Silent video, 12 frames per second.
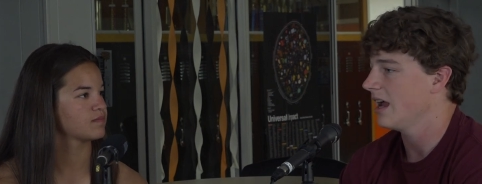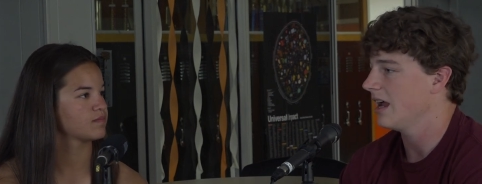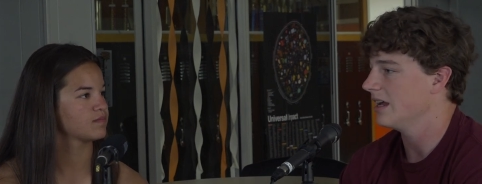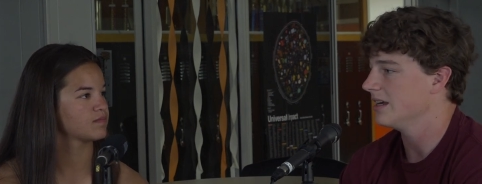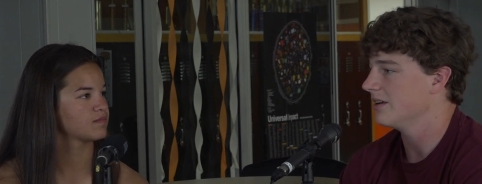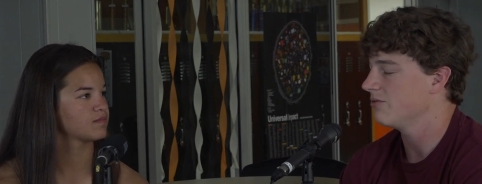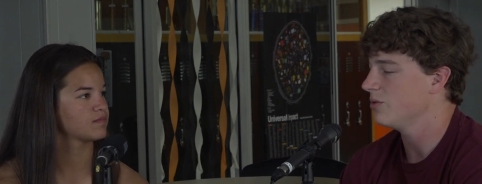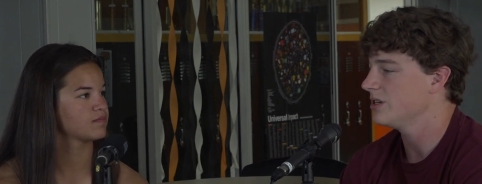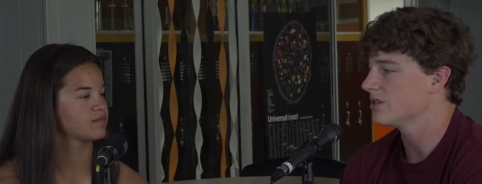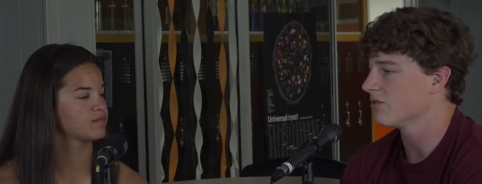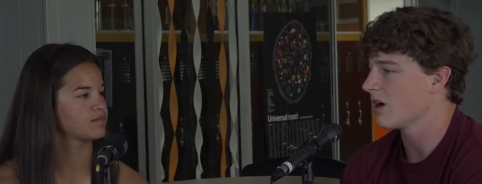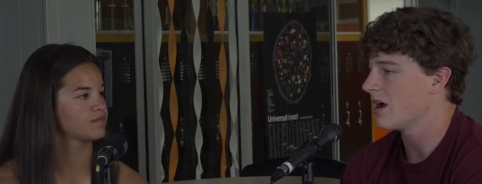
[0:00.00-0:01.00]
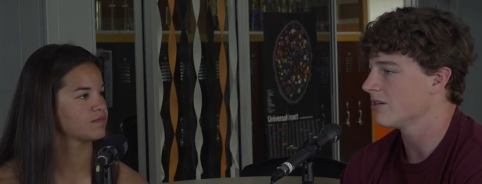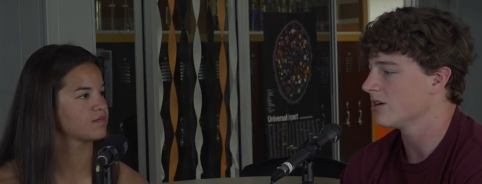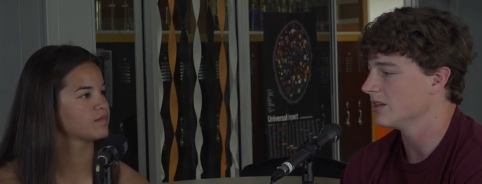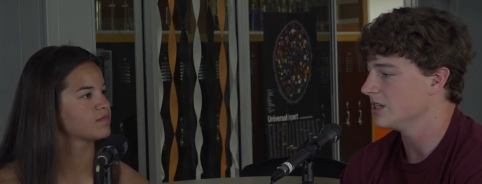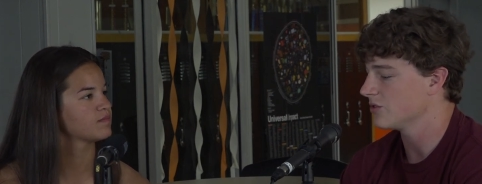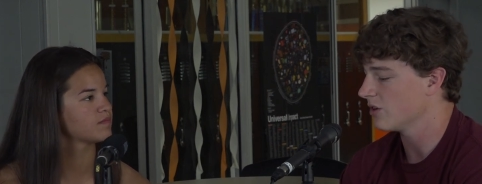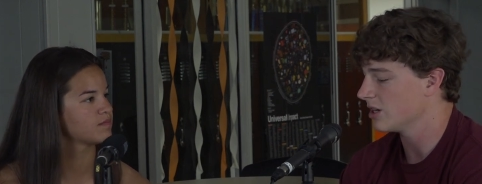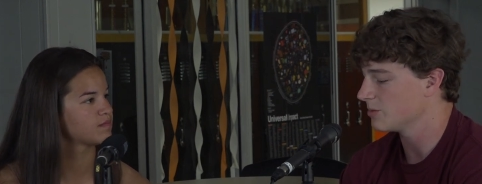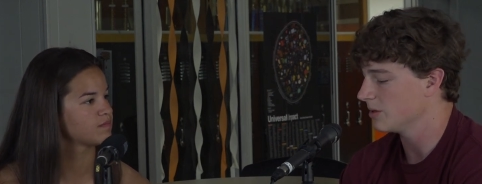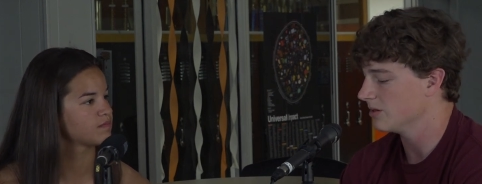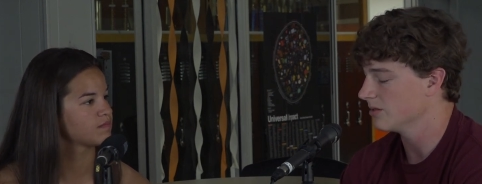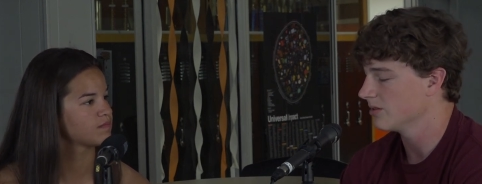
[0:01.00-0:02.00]
Speaker 1: And if we surround all these
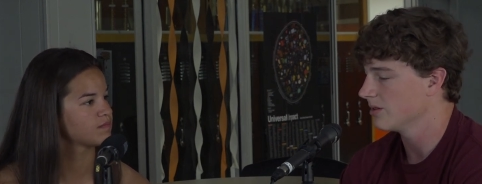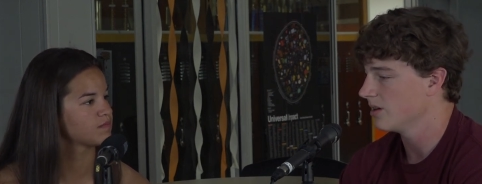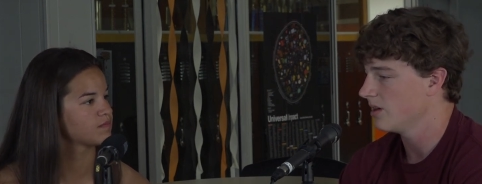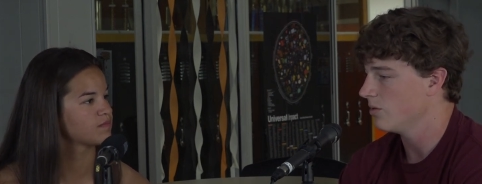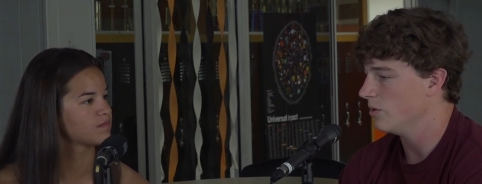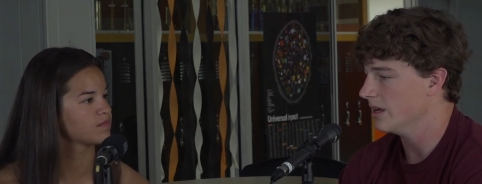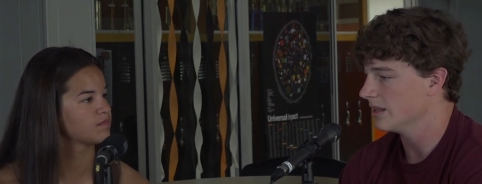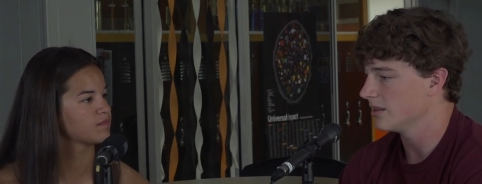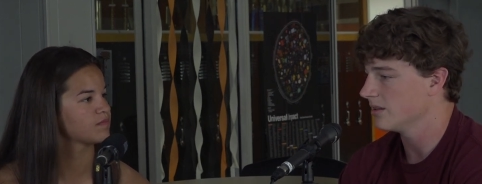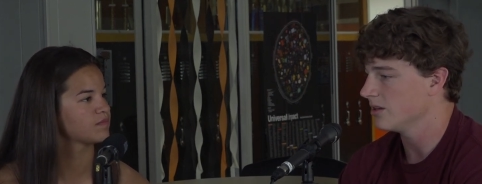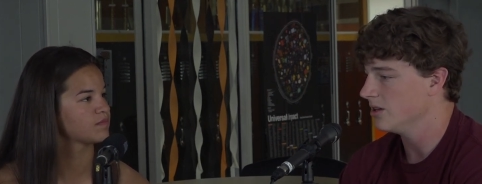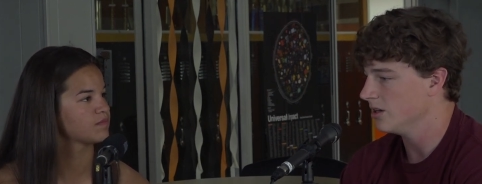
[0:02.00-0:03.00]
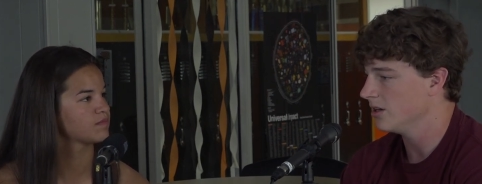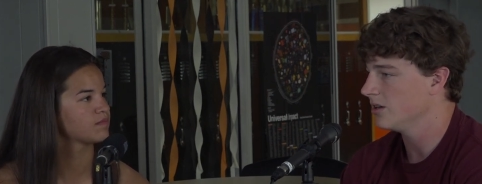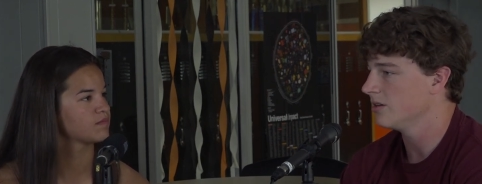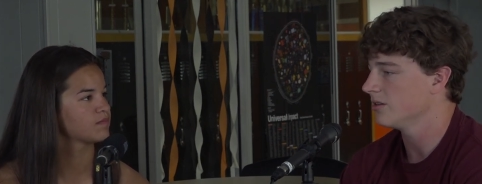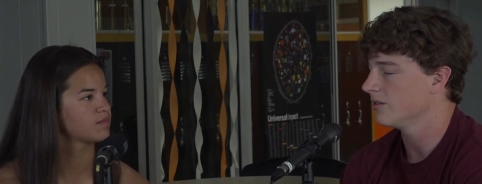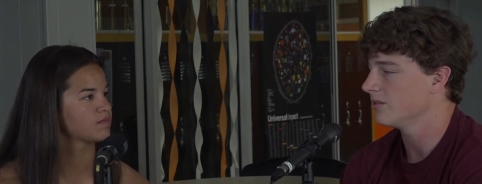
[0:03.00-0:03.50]
freshmen with good